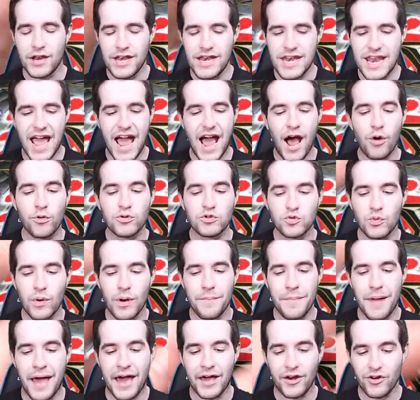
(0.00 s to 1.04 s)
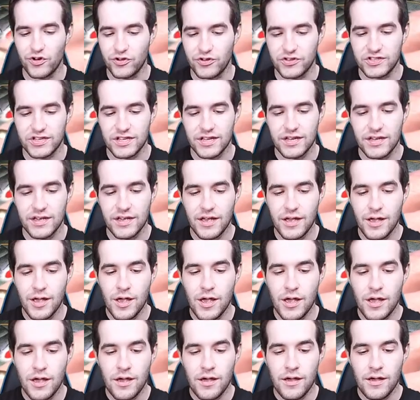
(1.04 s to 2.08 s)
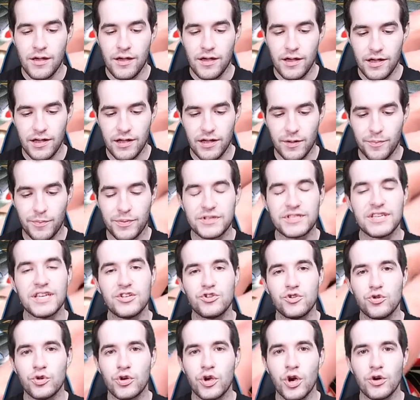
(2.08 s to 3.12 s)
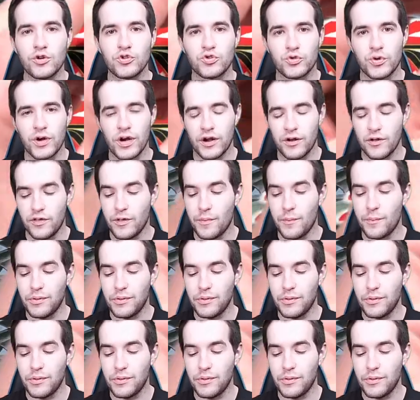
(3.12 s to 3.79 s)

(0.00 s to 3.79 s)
Now is what matters. Potential Ghost Rare.